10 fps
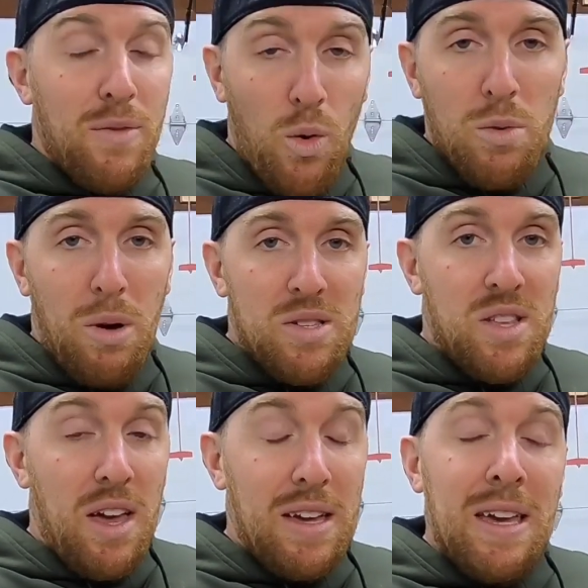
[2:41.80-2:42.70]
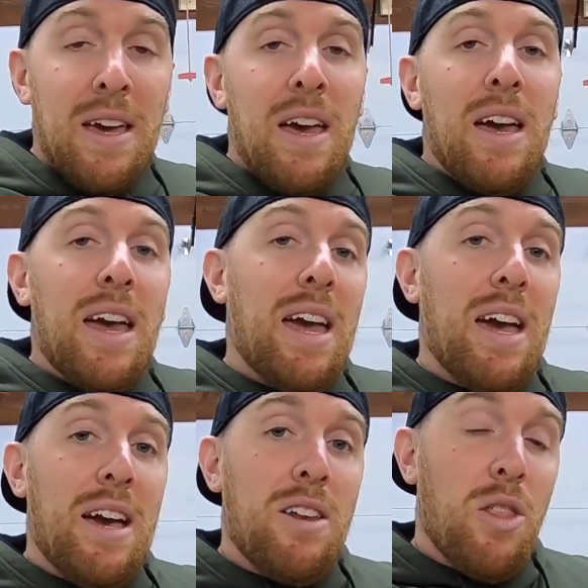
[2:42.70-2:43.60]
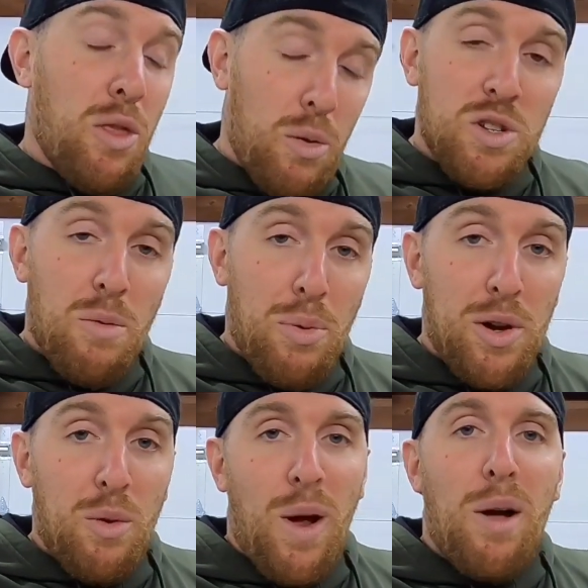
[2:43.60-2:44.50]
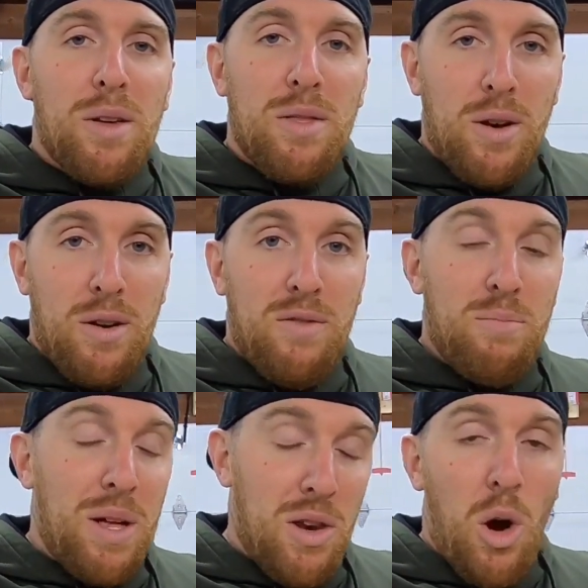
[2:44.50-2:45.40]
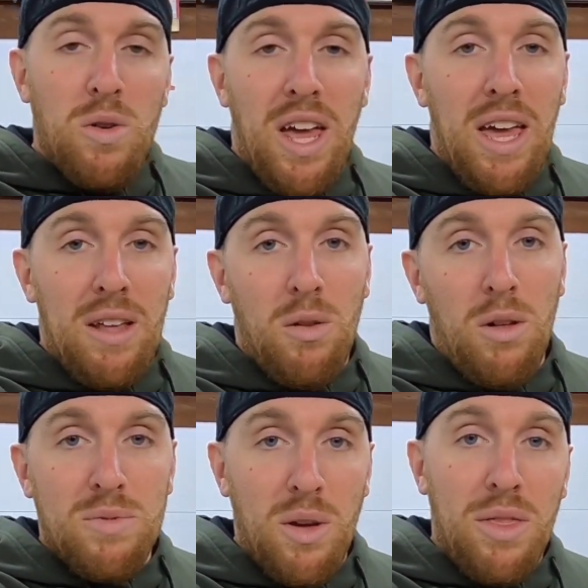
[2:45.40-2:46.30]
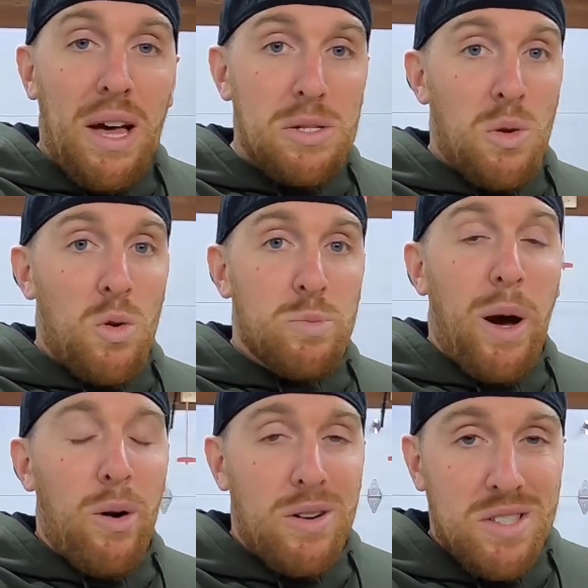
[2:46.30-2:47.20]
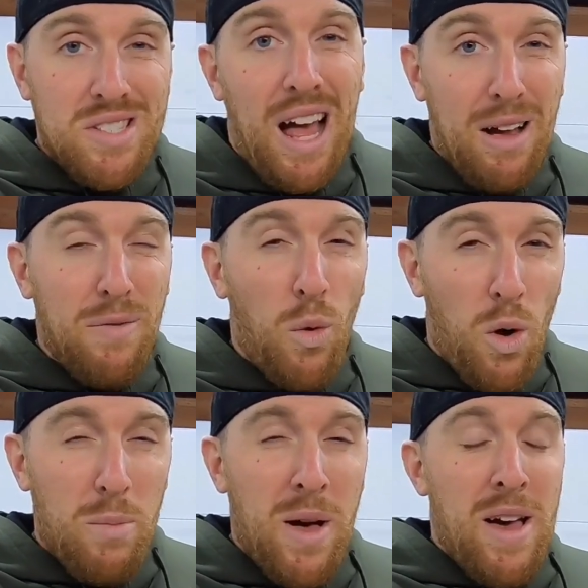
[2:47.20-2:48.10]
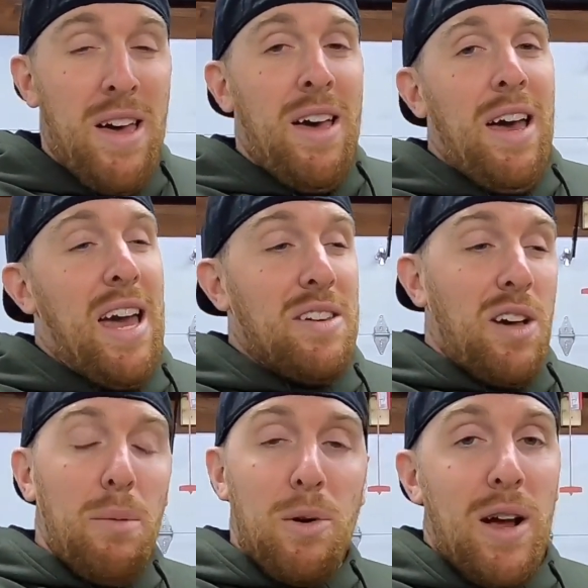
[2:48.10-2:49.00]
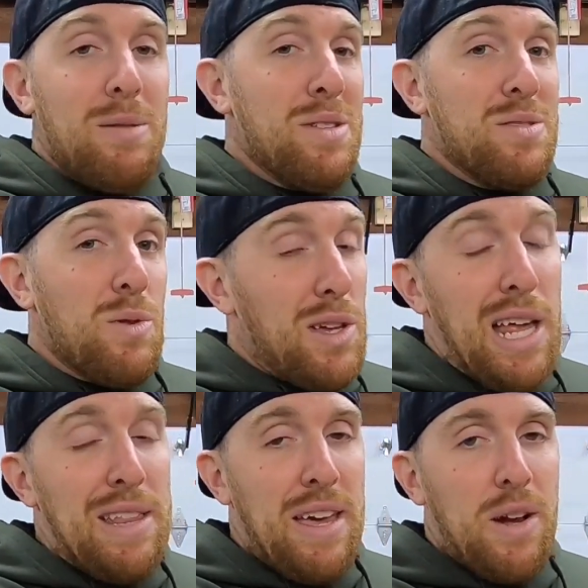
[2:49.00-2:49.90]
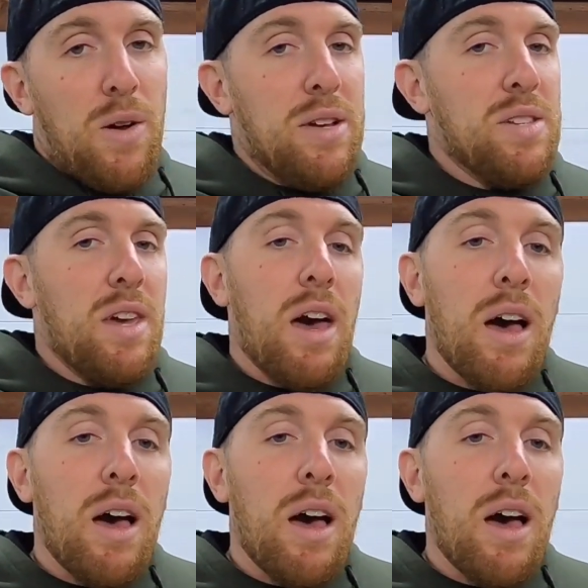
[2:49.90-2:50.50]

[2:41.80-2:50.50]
Ford Mustang. And those are pretty rowdy. They've been known to handle up to 1,000 horsepower in stock form, and to upgrade them is really not that crazy.